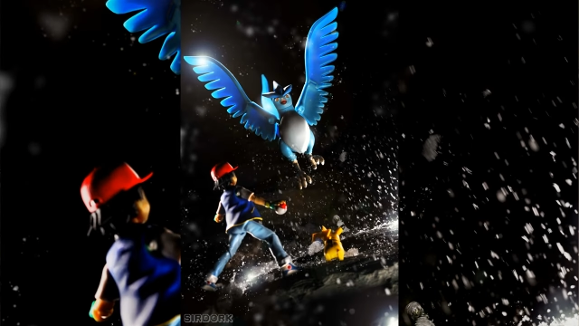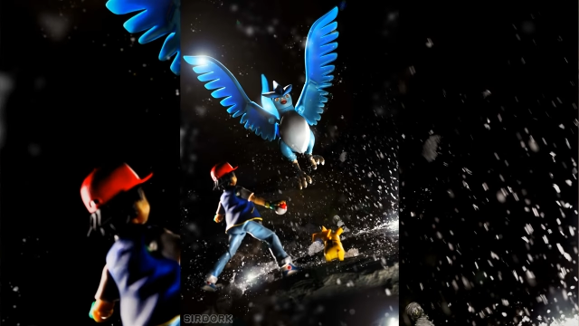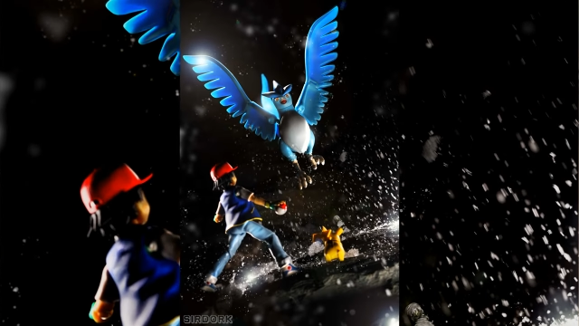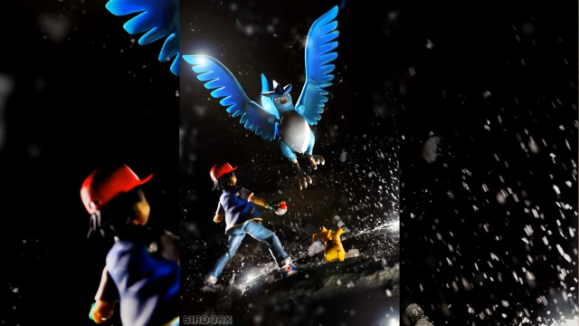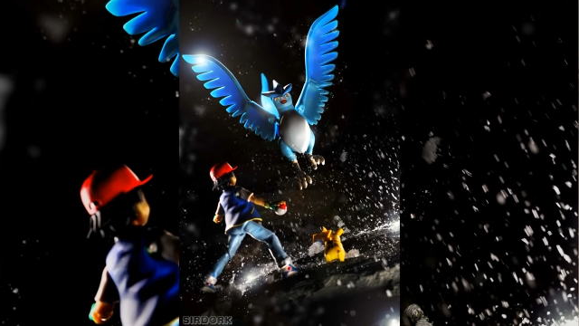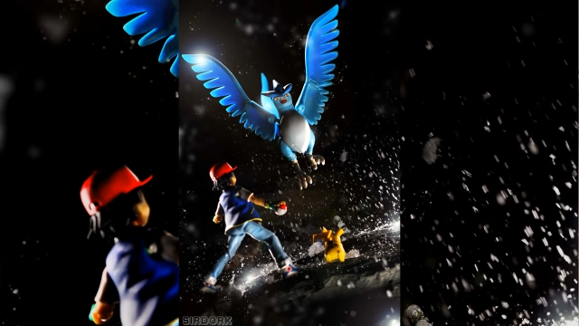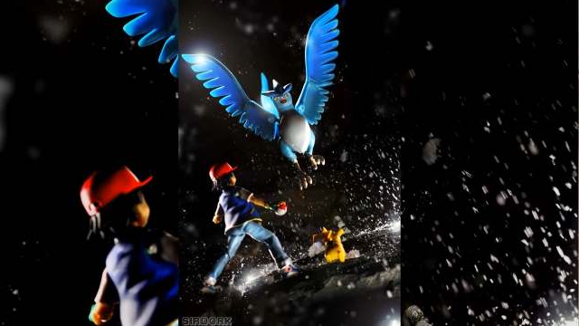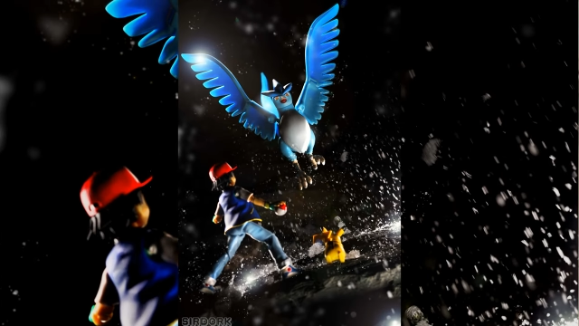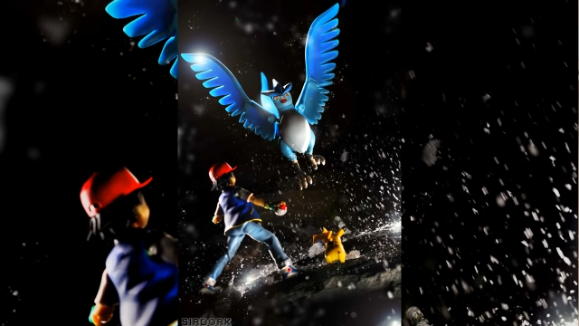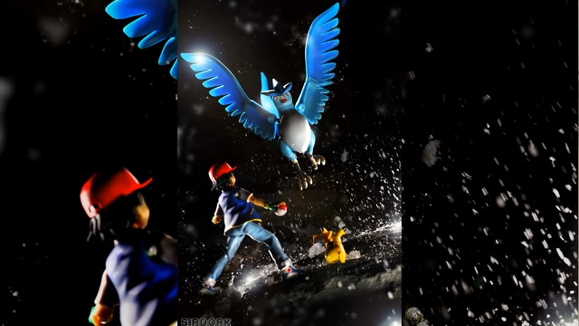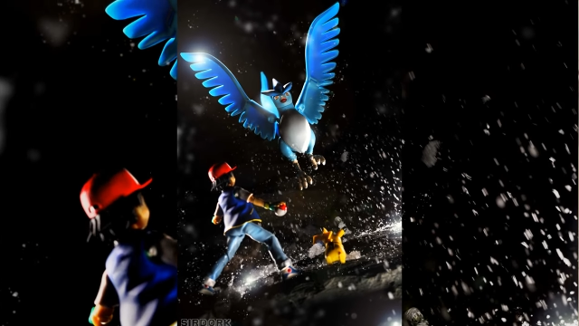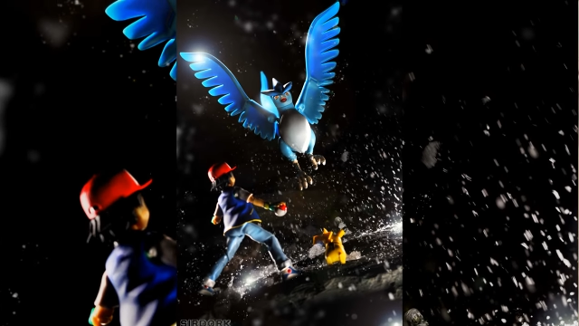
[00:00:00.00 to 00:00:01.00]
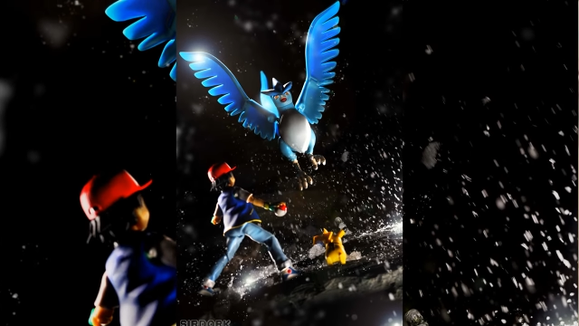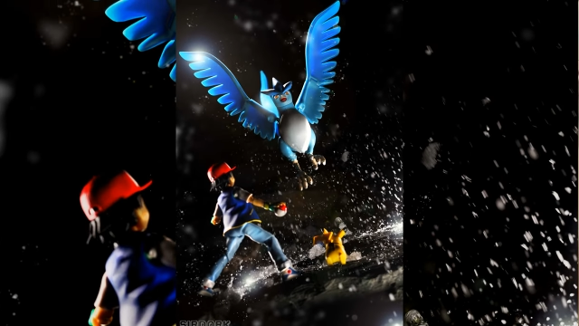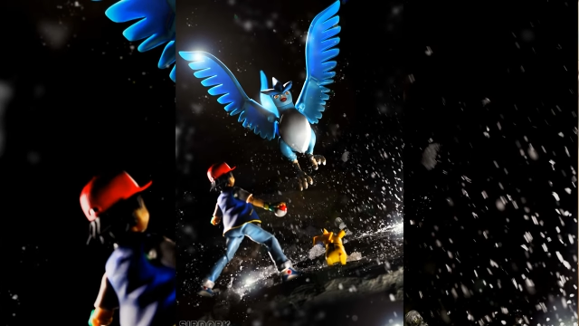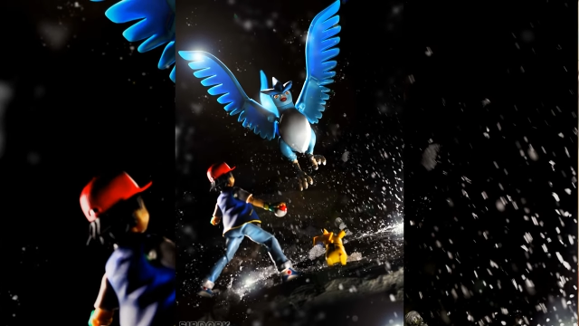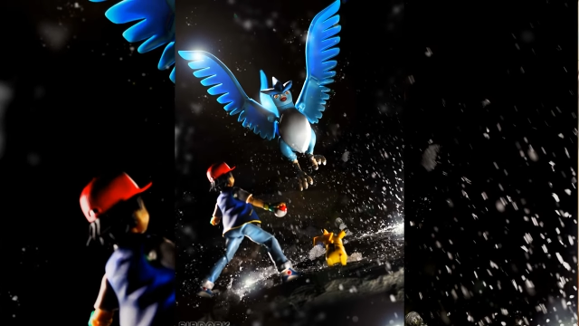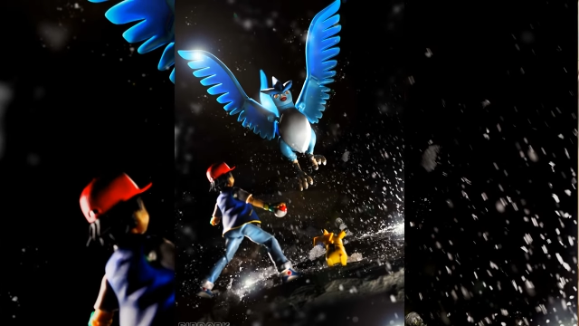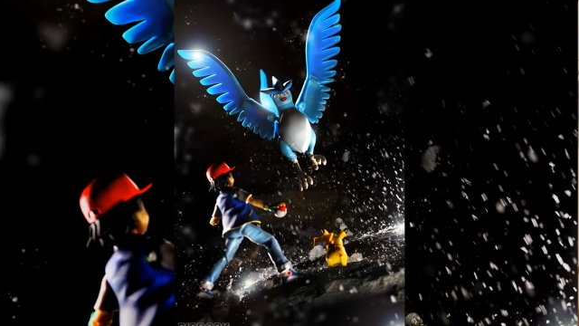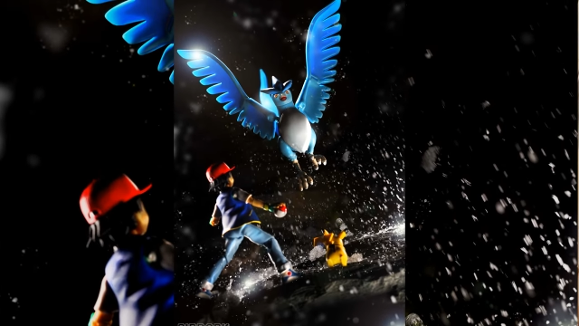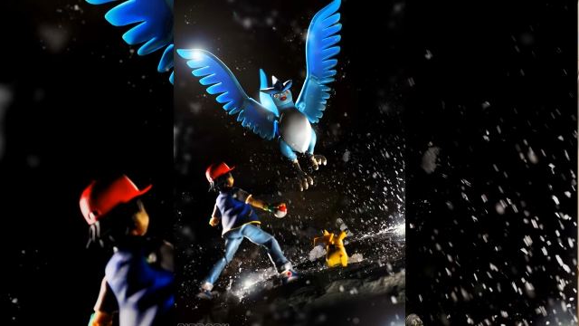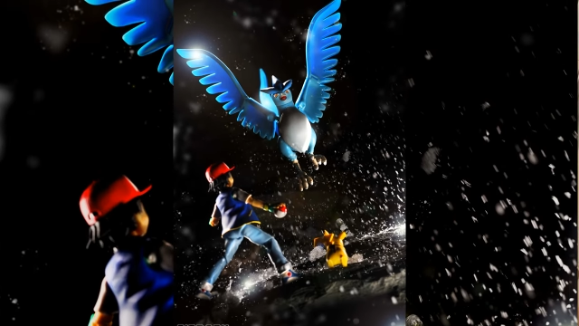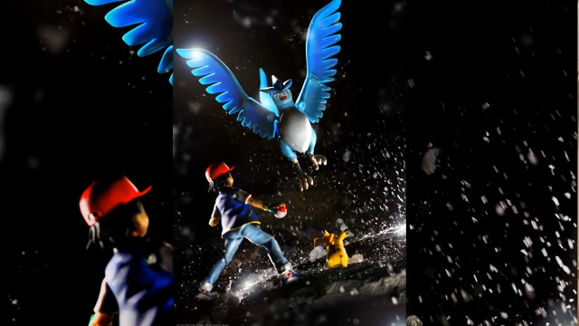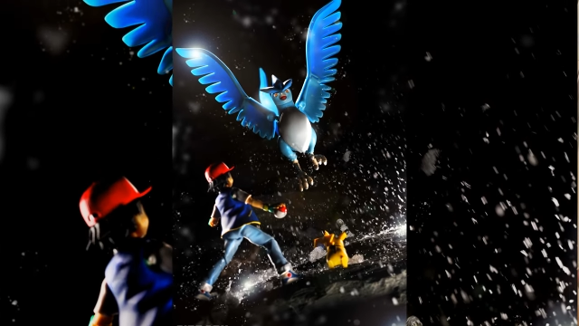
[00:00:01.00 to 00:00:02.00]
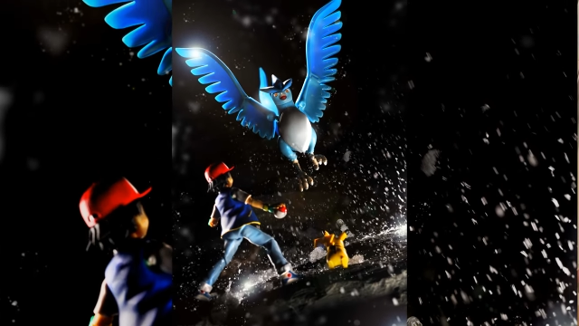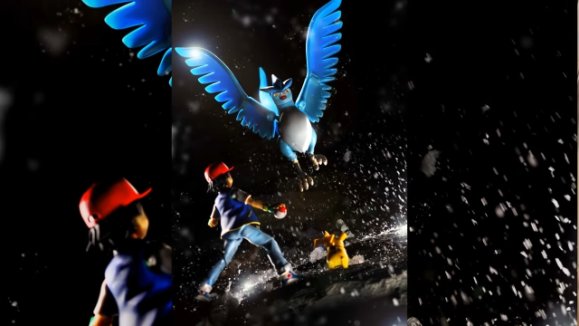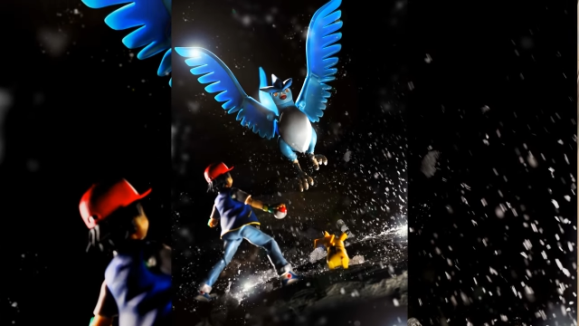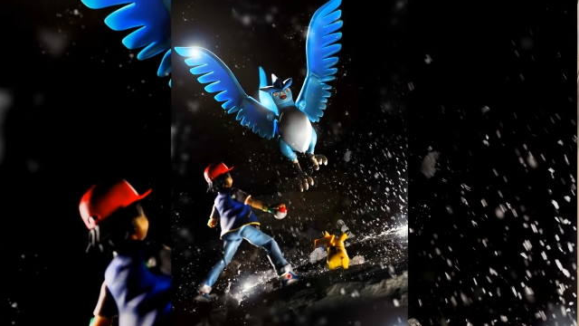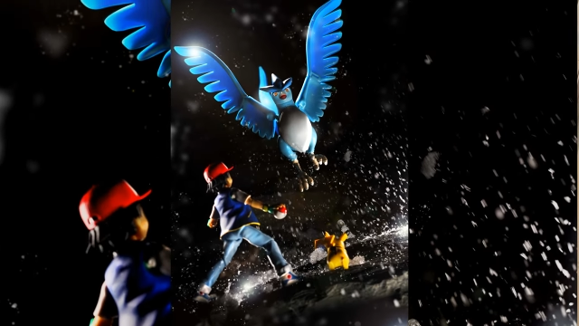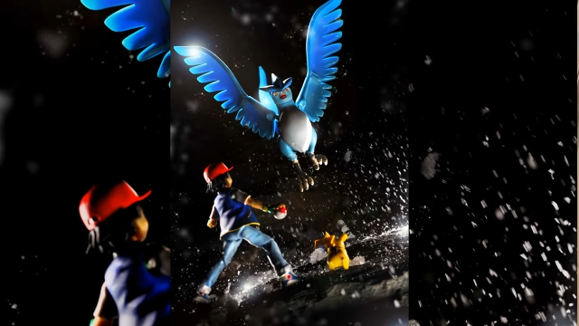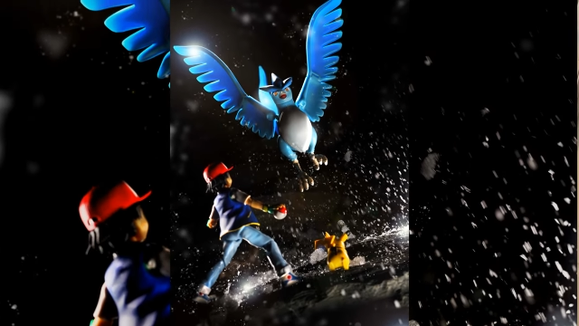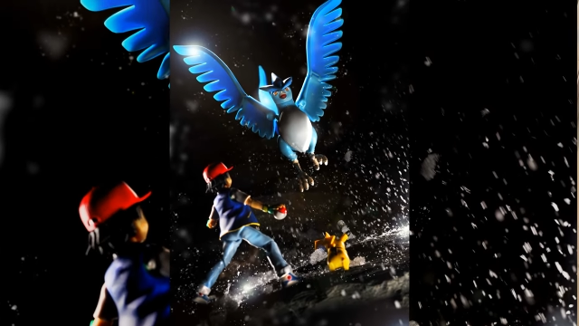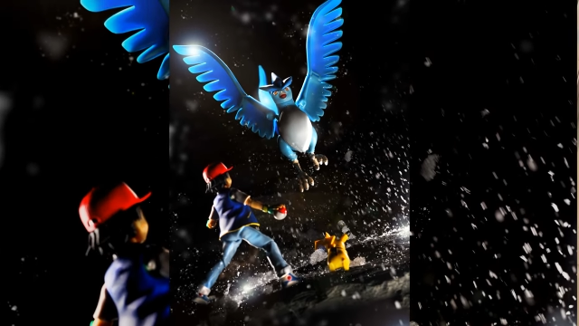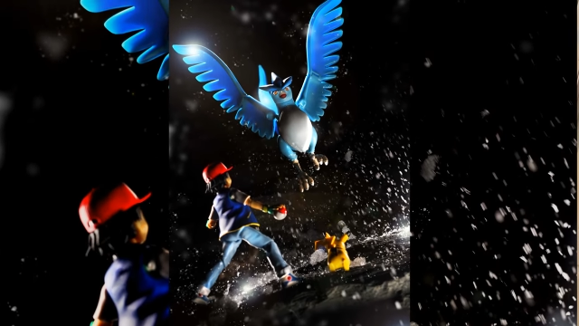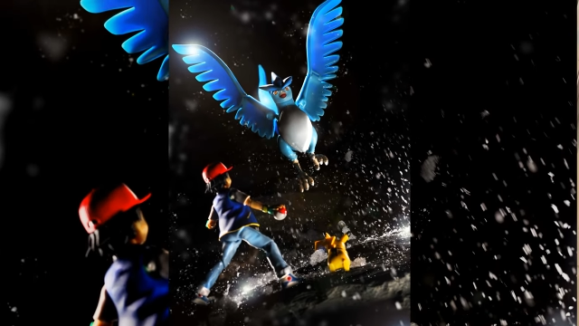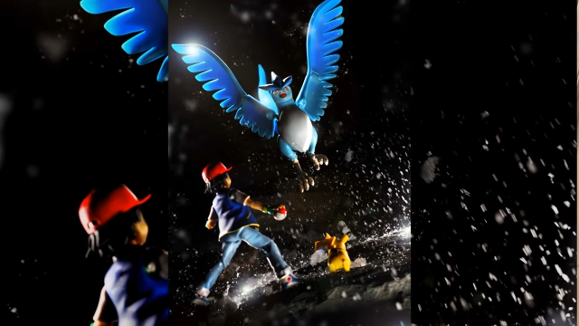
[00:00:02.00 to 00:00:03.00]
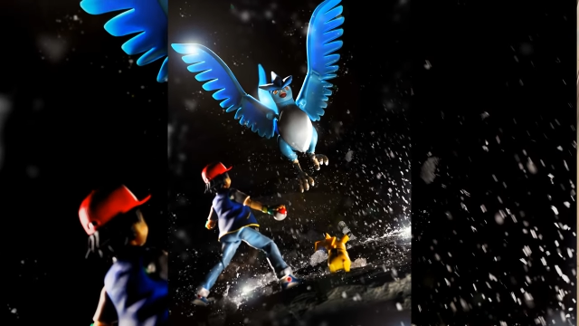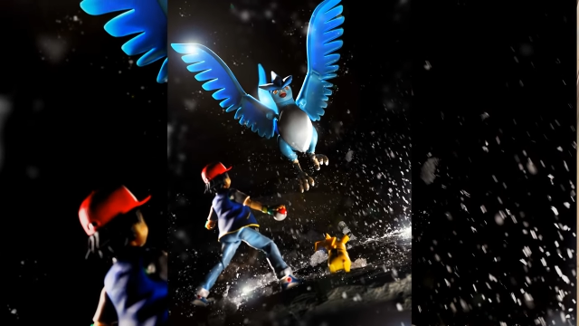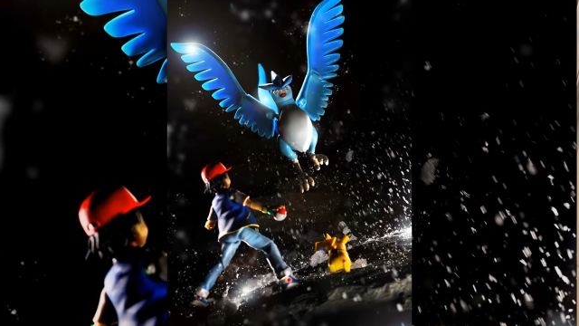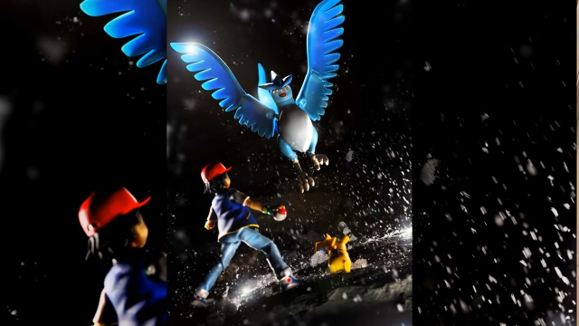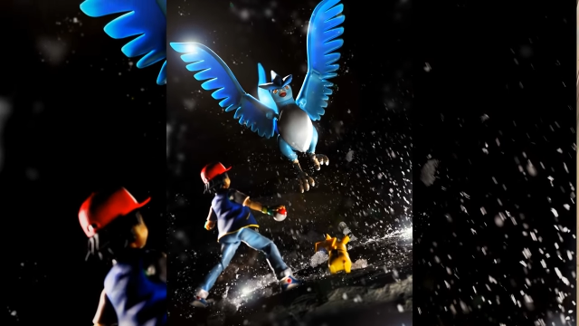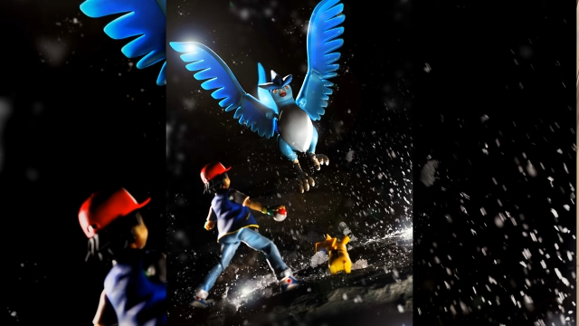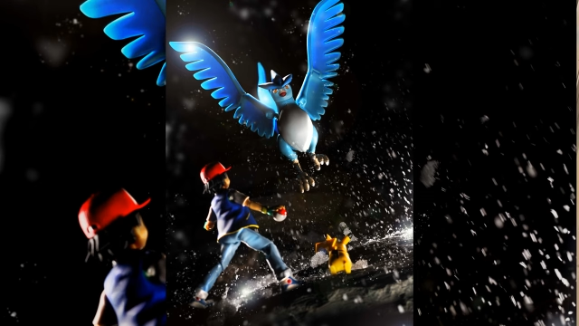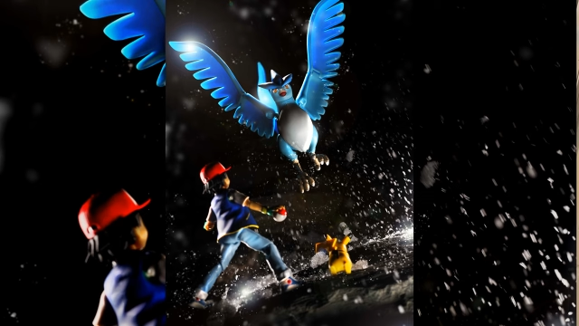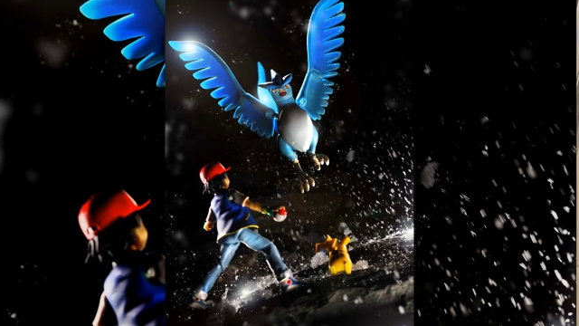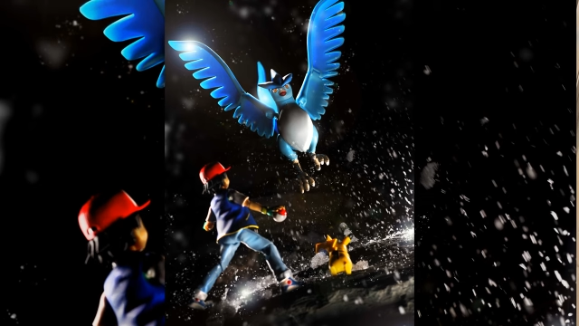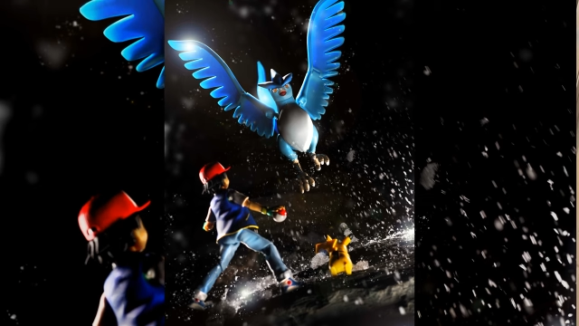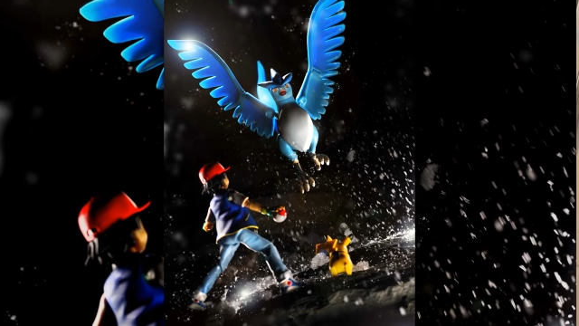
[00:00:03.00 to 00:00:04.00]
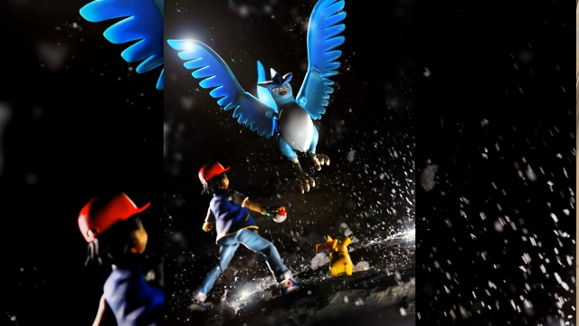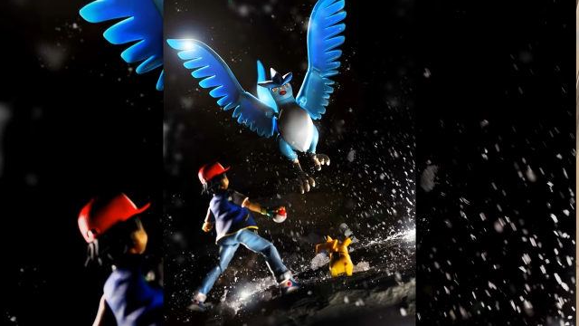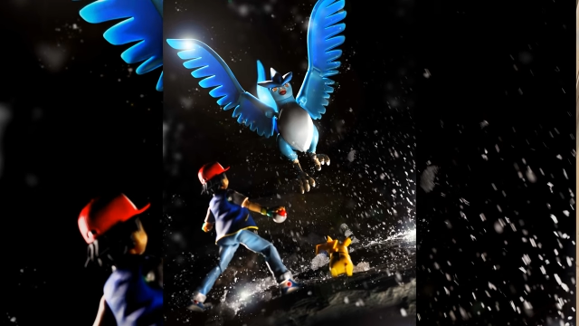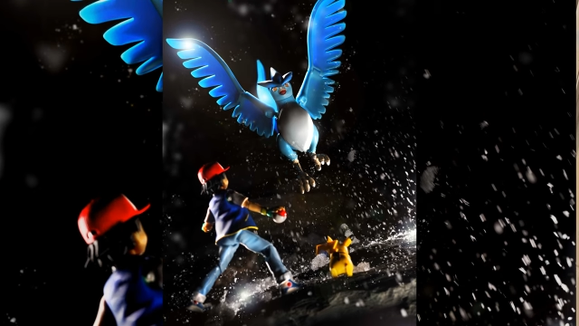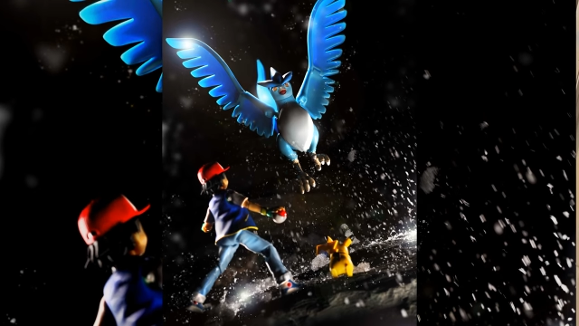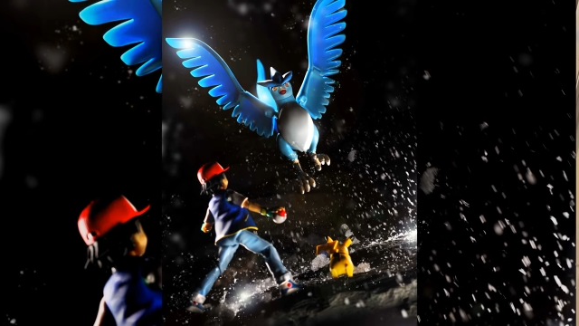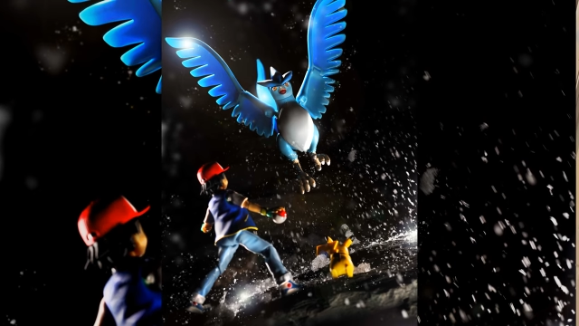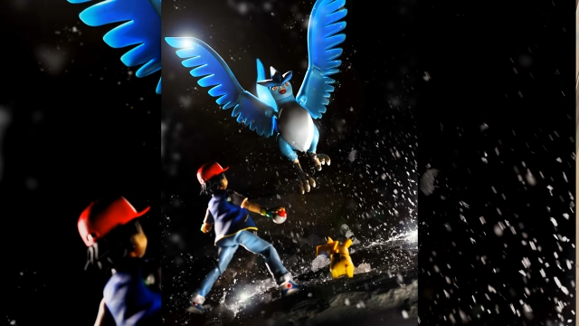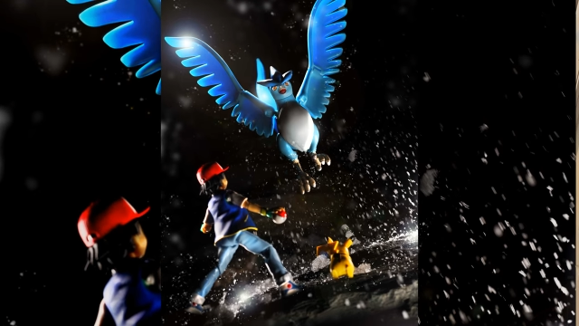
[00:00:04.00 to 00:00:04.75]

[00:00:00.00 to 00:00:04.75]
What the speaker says: No face is visible, so there are no lips to read.